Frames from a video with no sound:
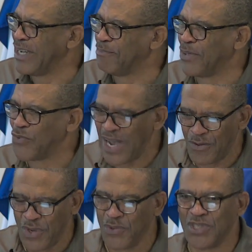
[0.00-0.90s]
But while
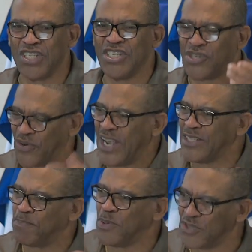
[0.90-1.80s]
we was in
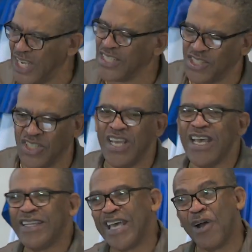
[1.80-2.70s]
transportation,
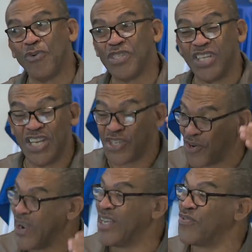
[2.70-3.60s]
there was a
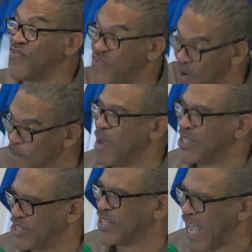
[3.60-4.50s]

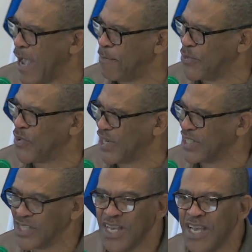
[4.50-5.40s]
transformation happened with
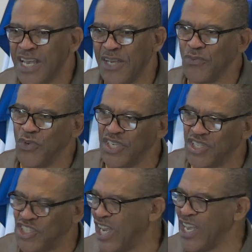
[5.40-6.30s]
us, and we
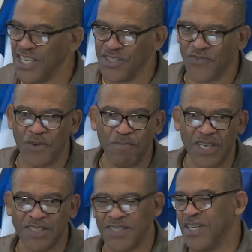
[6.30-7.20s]
changed from
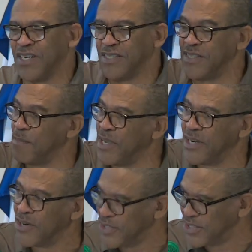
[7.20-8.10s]
being sinners to being
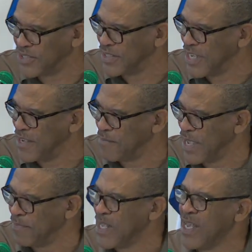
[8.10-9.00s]
a Christian.
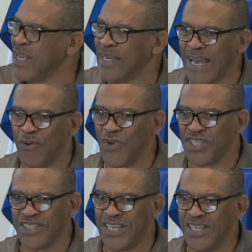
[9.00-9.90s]
Amen. Now we
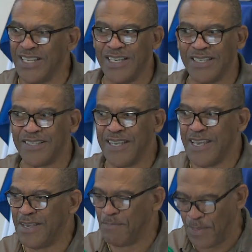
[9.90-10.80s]
still in the
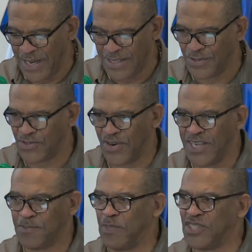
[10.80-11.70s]
same place.
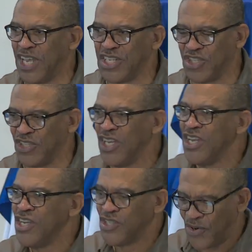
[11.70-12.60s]
Transportation.
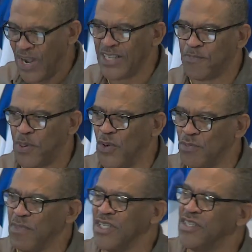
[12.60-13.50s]

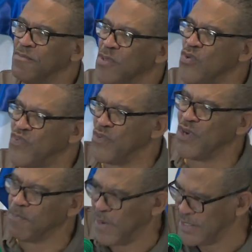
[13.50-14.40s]
Transport means to move from
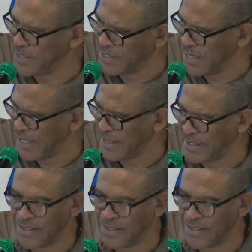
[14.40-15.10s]
one place to another.